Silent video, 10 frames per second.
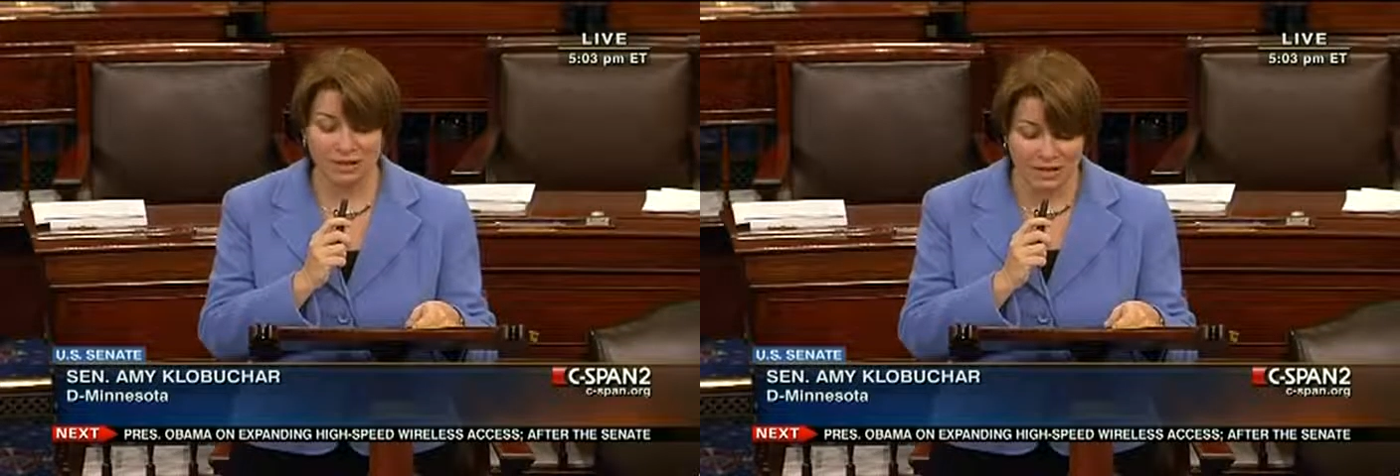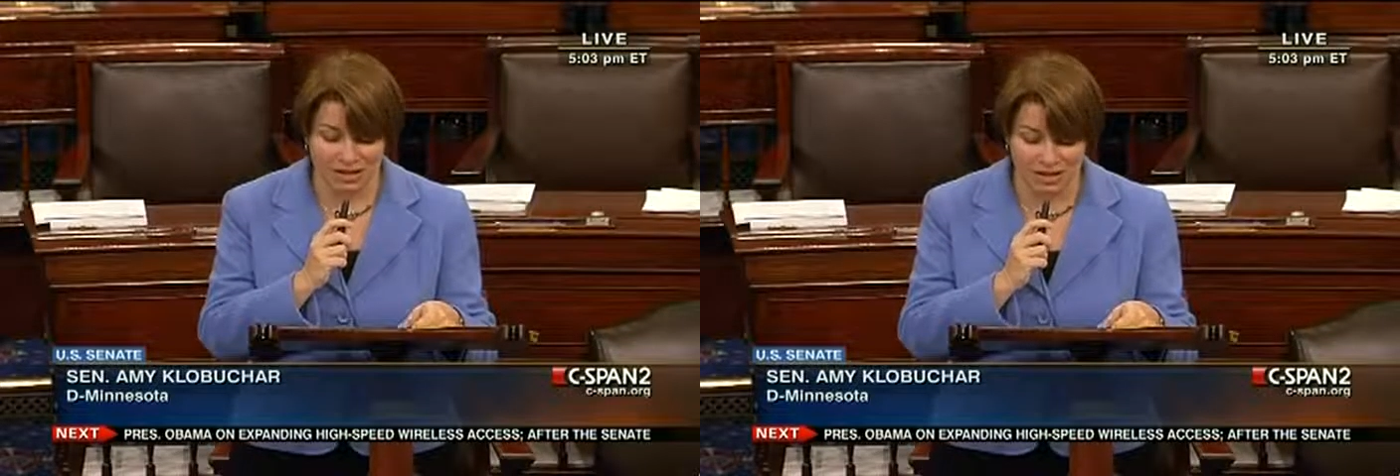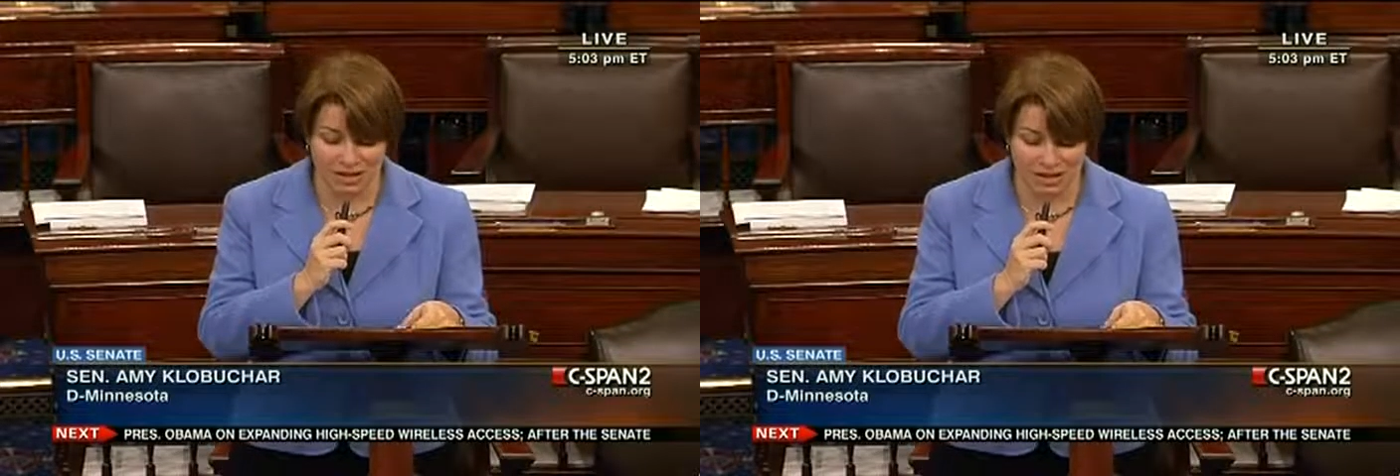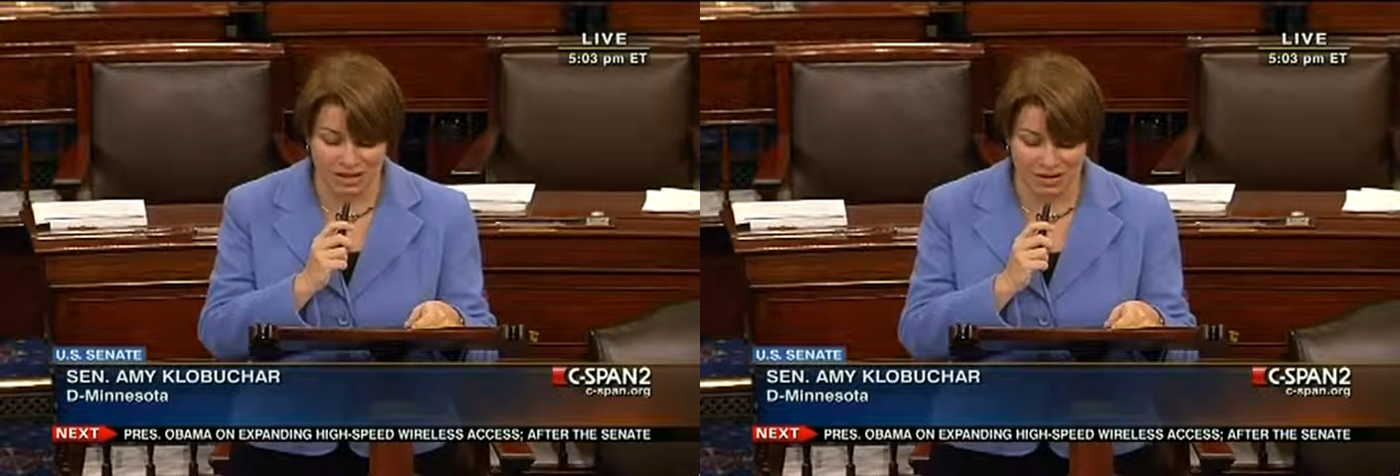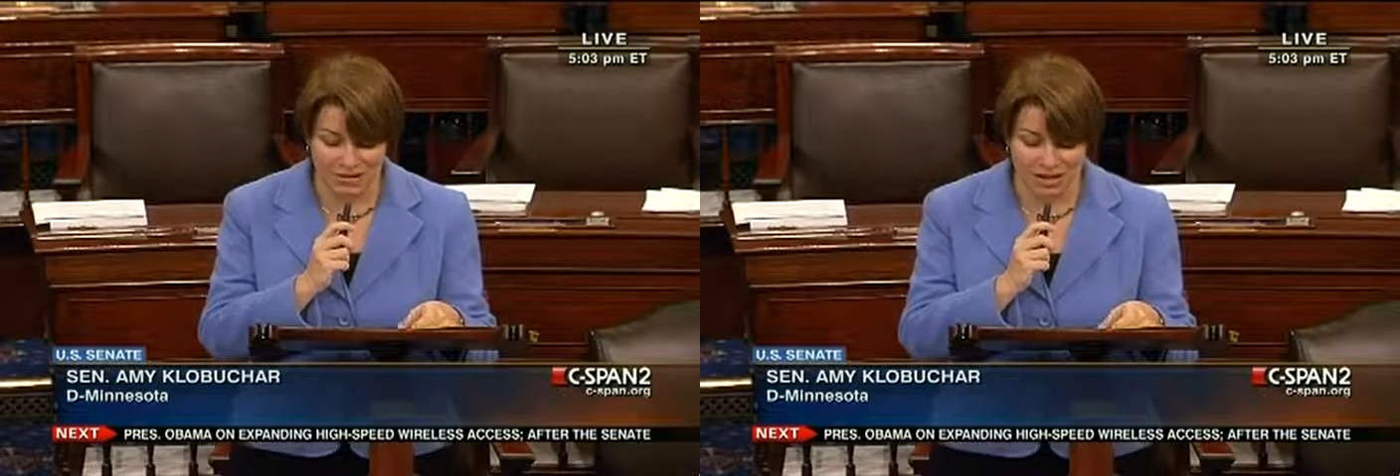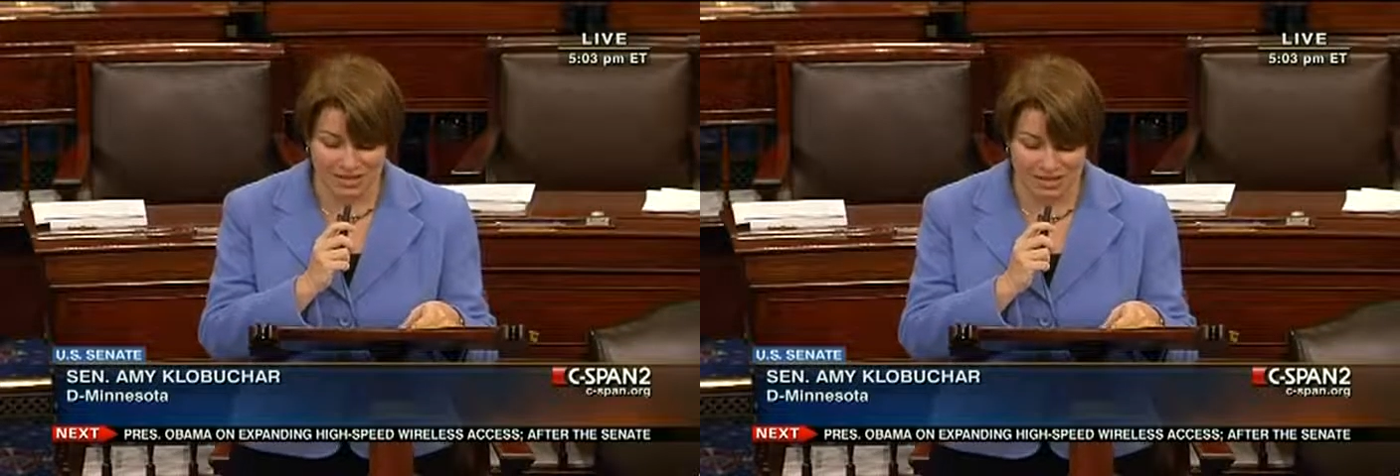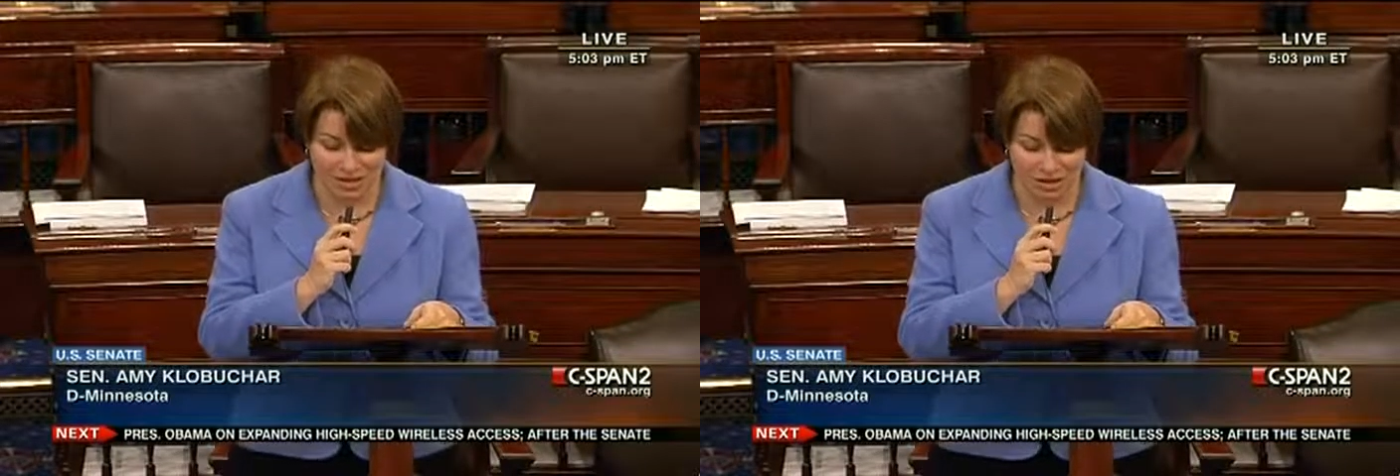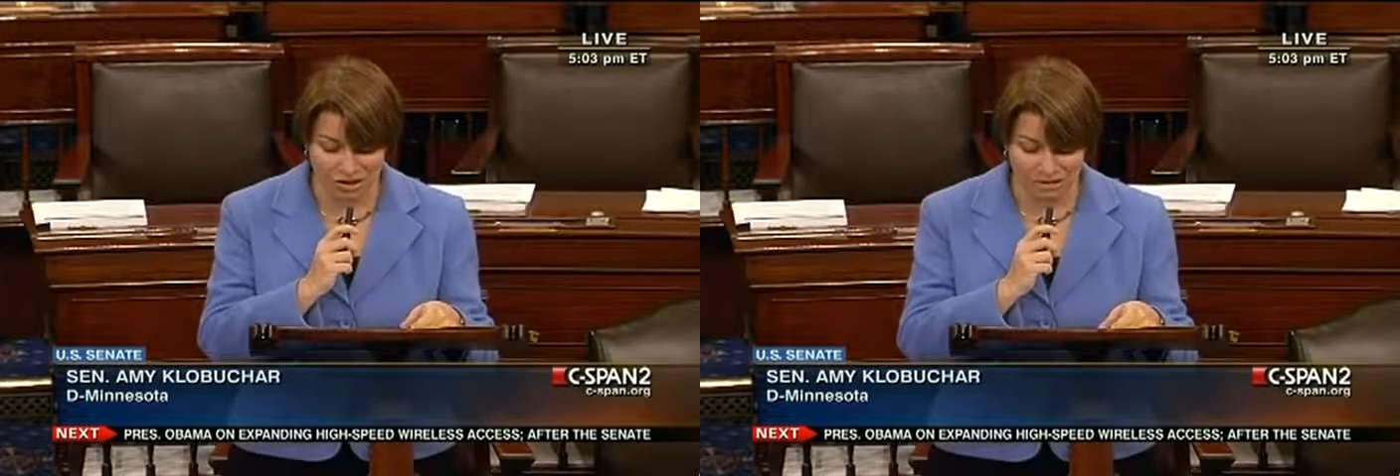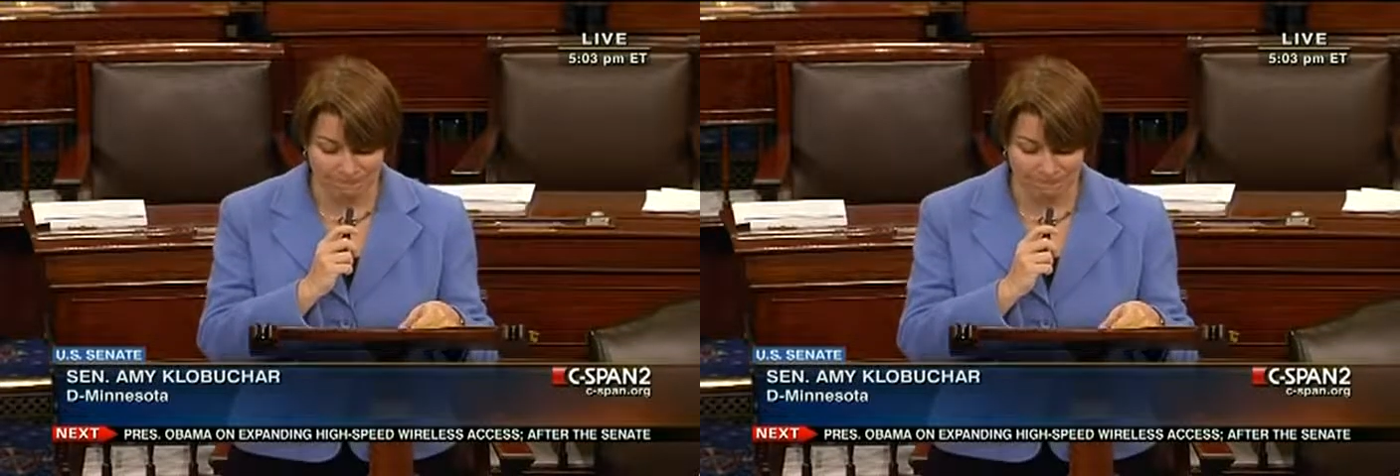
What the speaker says: legislative session.